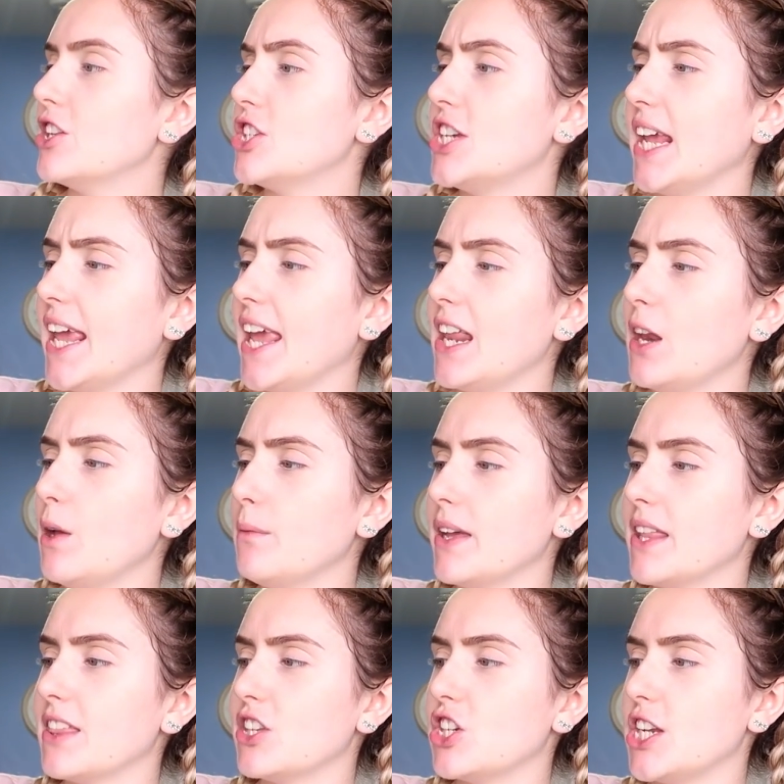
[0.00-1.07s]
chicken
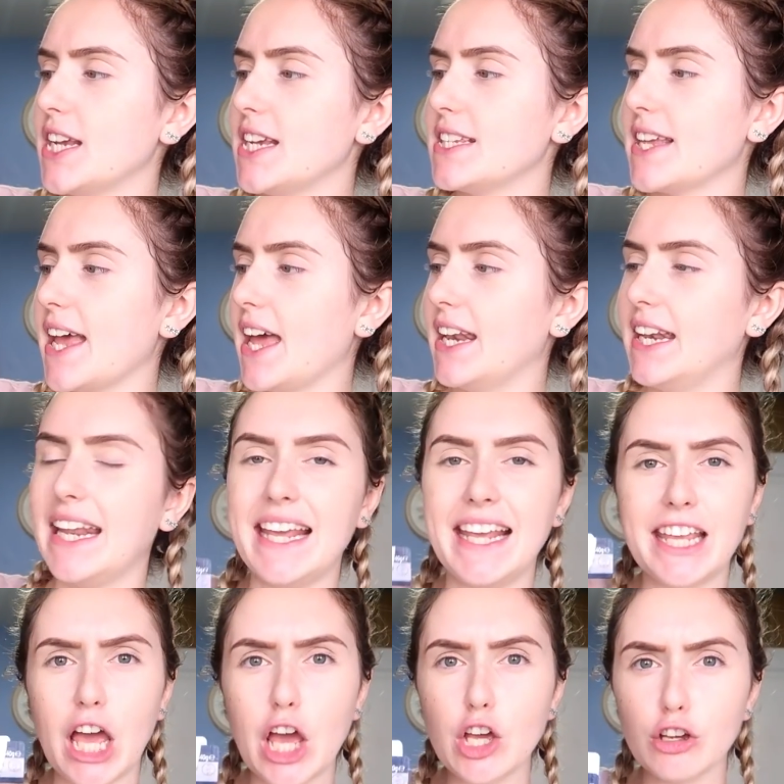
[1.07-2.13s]
with cheese and
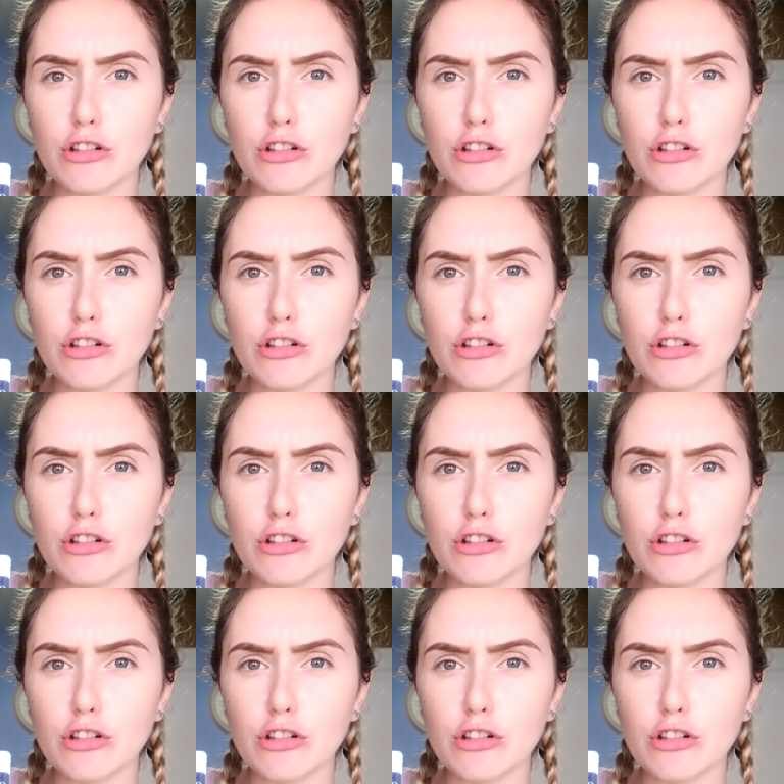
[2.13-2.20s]
leek